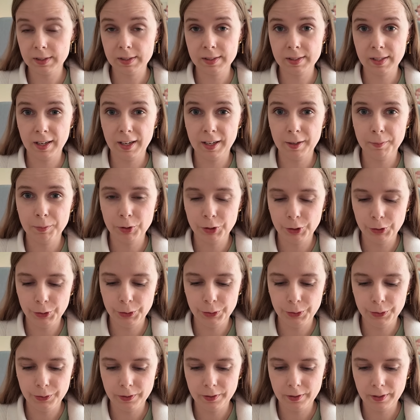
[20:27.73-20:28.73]
Time
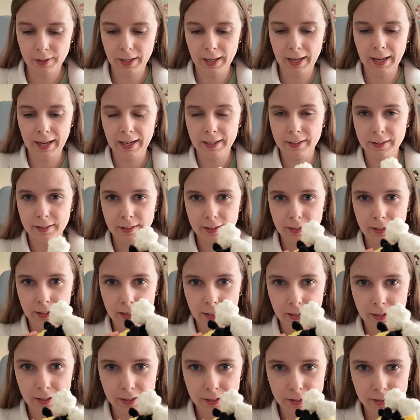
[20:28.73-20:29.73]
to add the
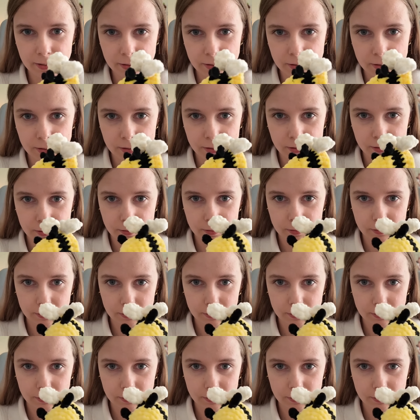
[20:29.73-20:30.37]
eyes.